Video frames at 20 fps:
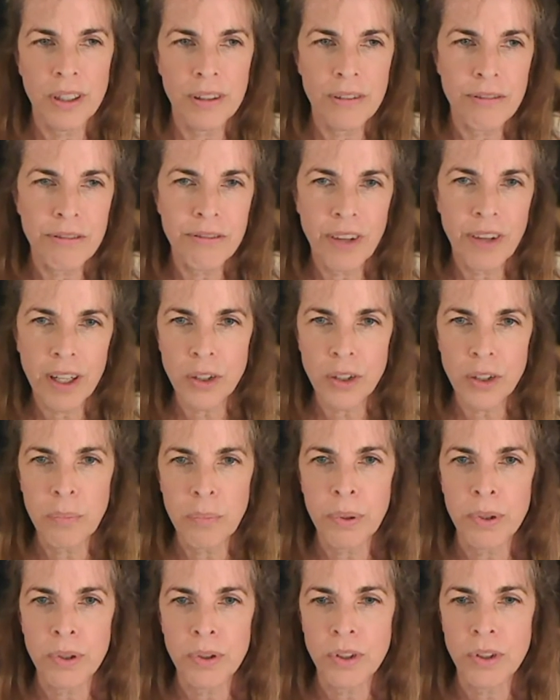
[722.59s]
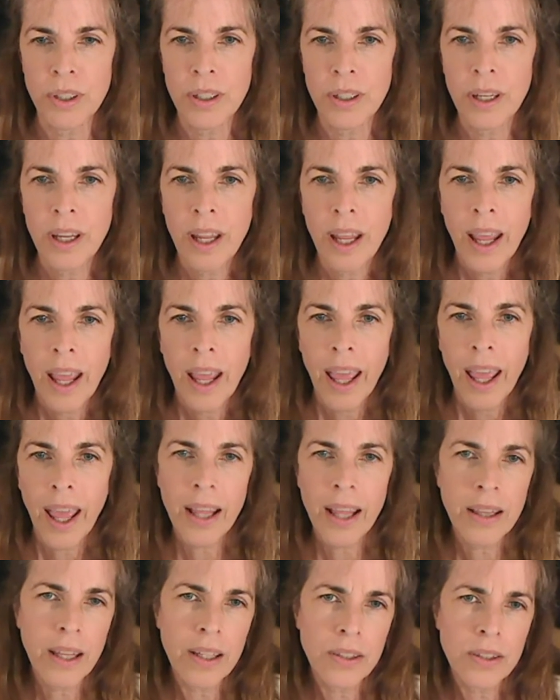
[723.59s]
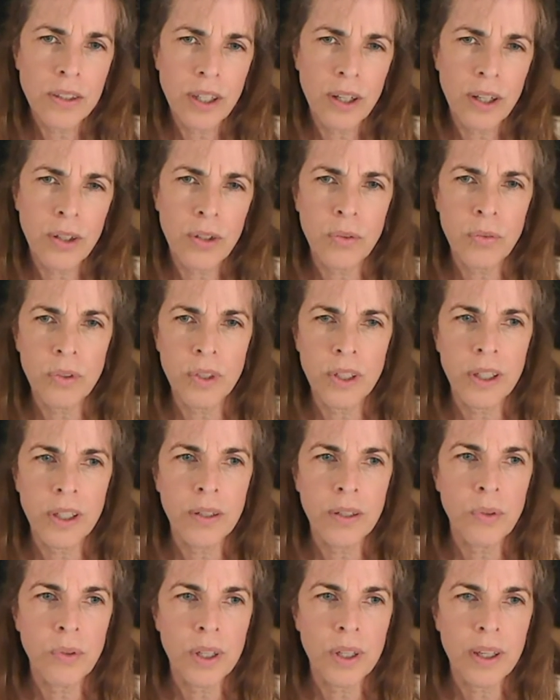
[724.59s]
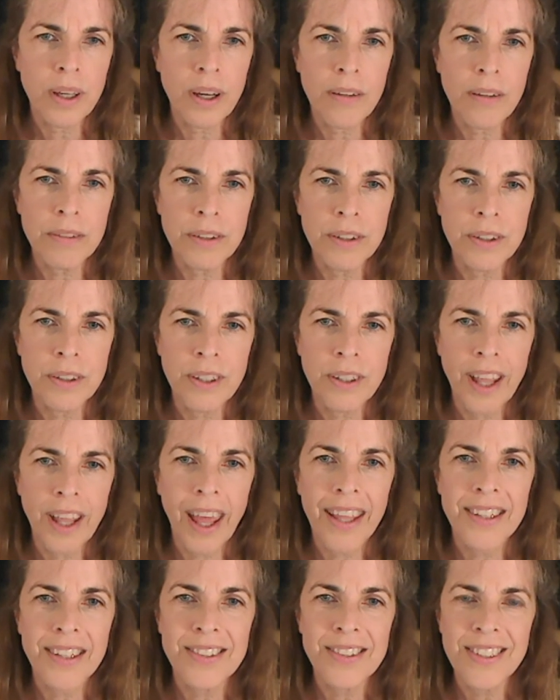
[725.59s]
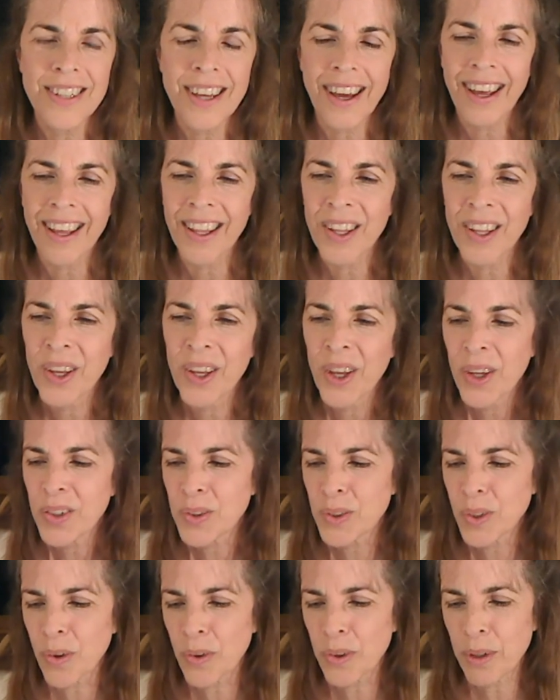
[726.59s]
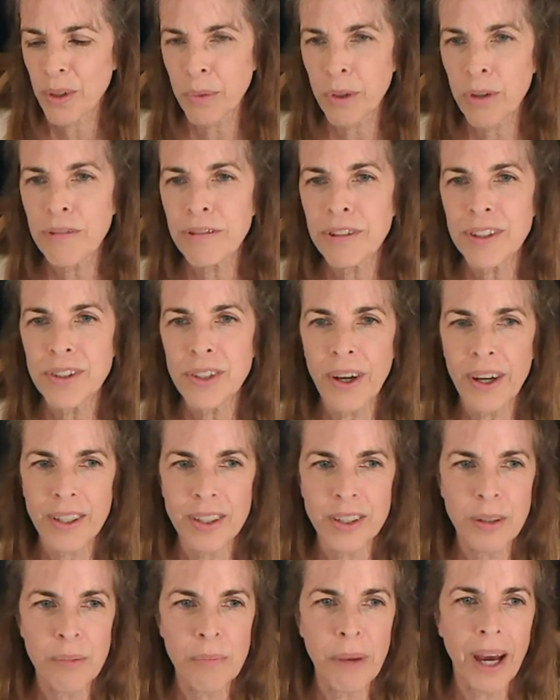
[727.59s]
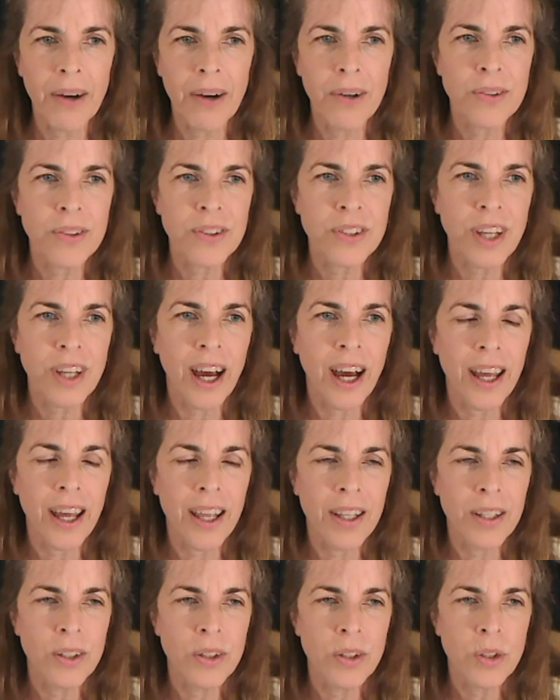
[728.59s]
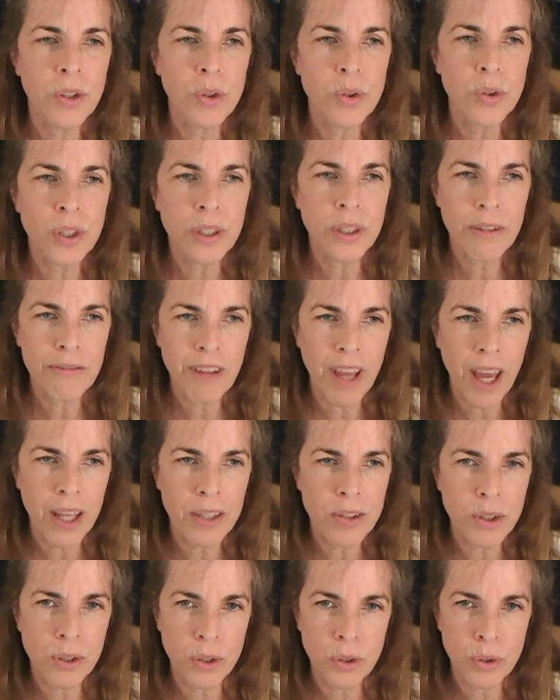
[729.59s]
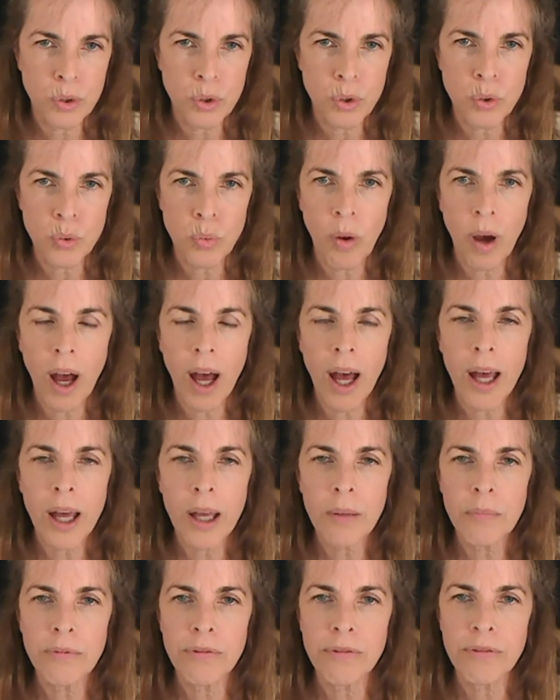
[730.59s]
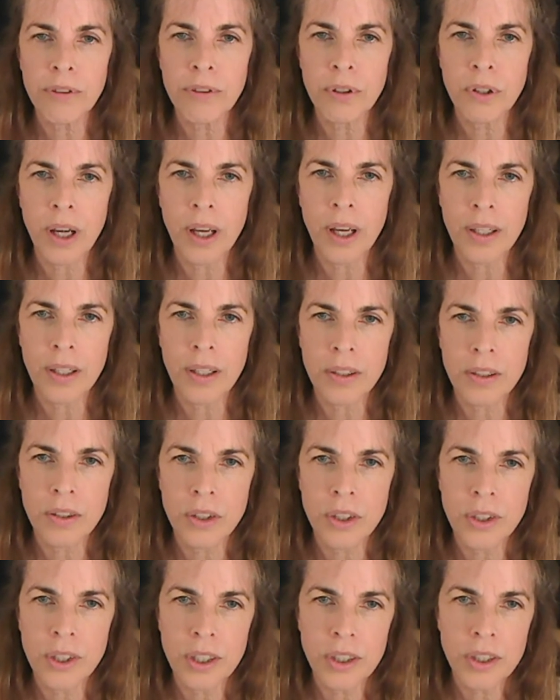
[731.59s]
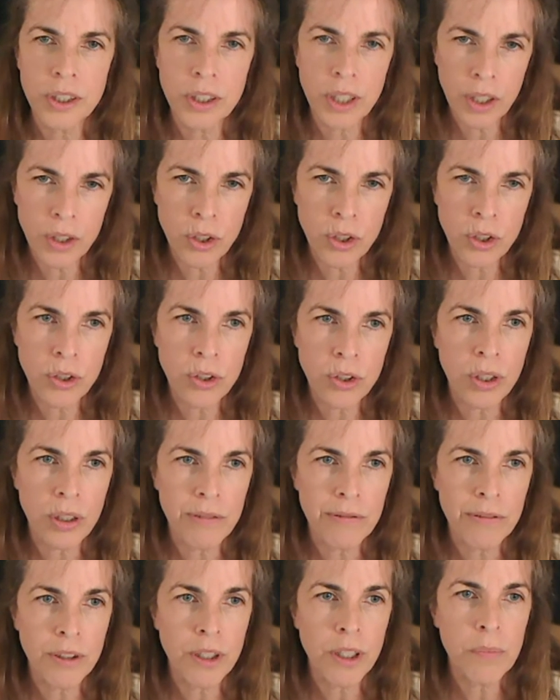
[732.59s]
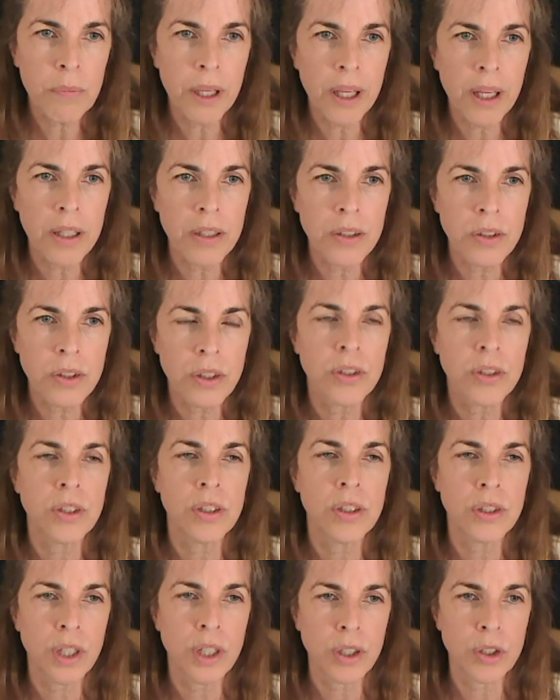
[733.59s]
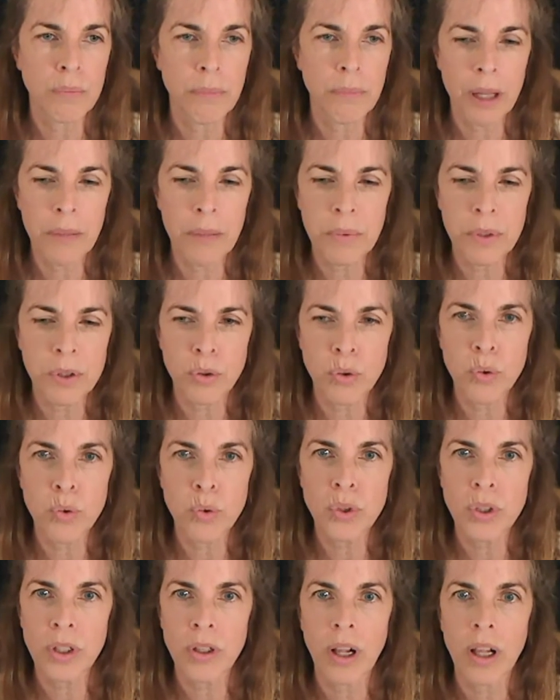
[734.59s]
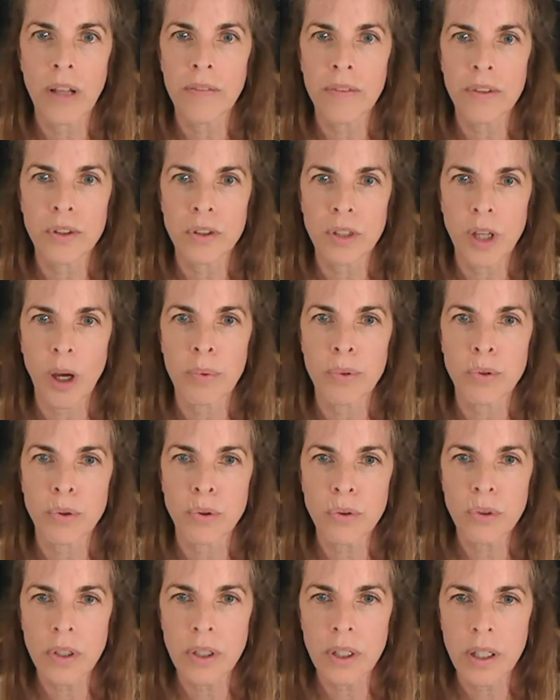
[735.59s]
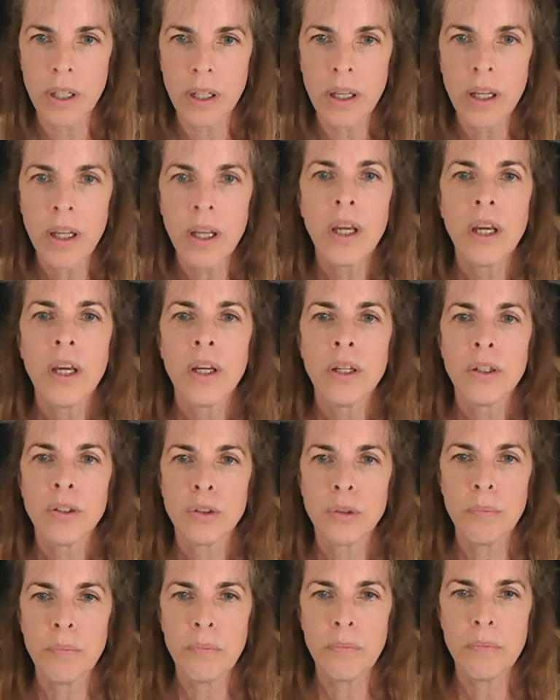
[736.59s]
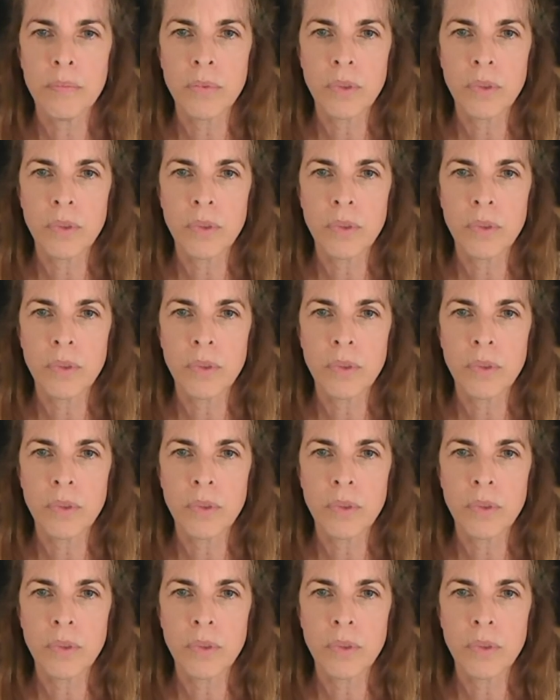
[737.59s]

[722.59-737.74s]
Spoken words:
infected person, and they entirely recover. And so the movie talks about using a vaginal swab for a C-section delivery, because a C-section baby is losing all this opportunity to